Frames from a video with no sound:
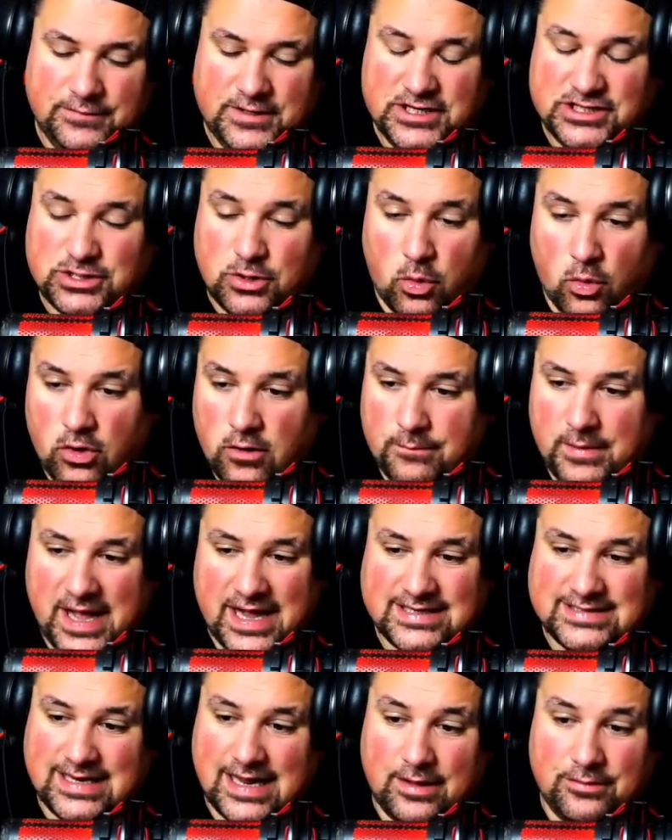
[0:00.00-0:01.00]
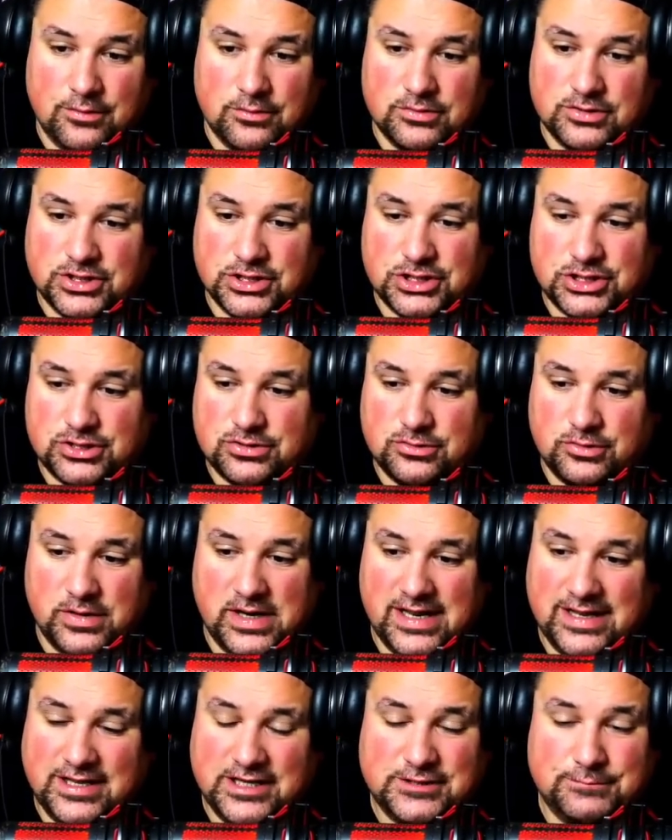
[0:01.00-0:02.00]
quarterbacks and how they're just
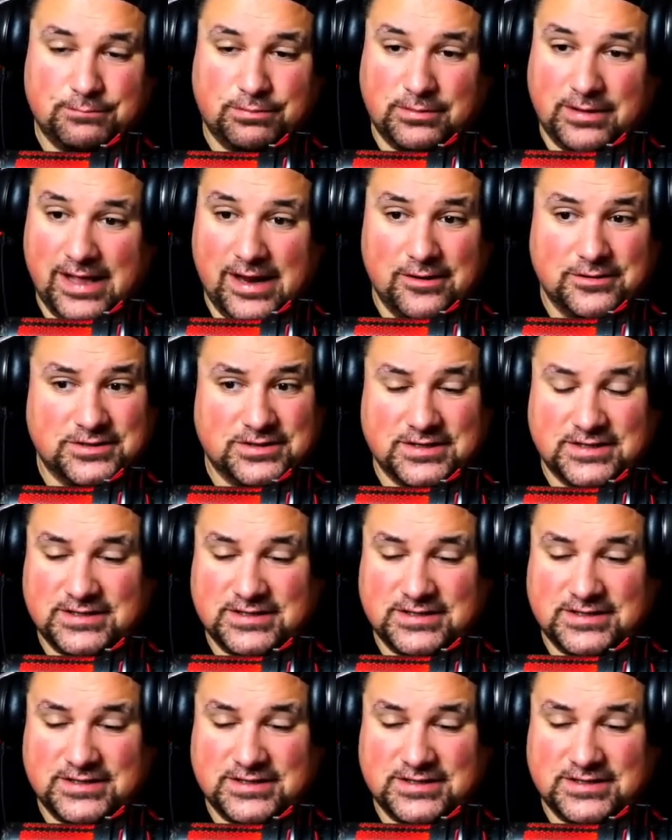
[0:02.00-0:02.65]
treating these players in the